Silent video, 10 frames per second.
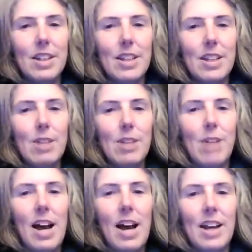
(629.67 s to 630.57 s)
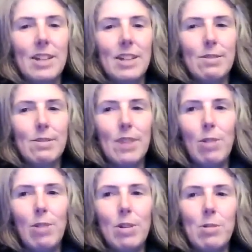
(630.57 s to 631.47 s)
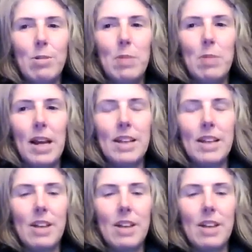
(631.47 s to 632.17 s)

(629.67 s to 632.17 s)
And those eyes, feel what it would be like to